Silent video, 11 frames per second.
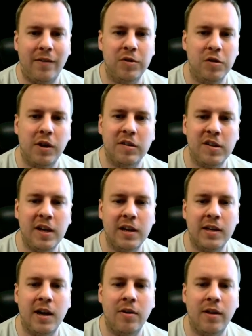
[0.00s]
So you can see here
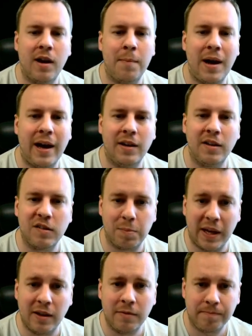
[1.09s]
now that I'm adding
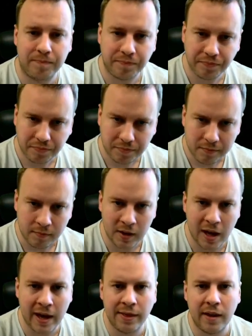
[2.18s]
spin
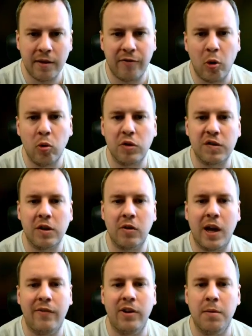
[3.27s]
and uh, focusing on
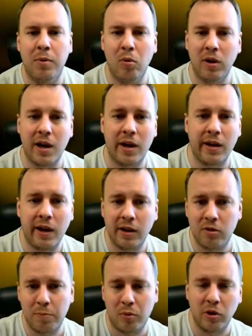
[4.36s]
having the ball guideline to
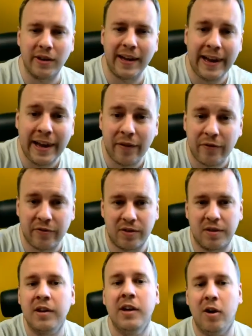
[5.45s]
point left
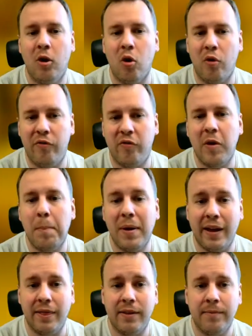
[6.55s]
of
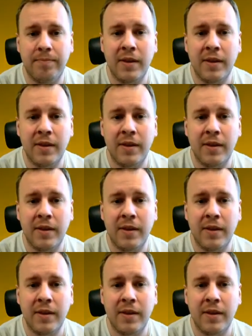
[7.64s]
pin.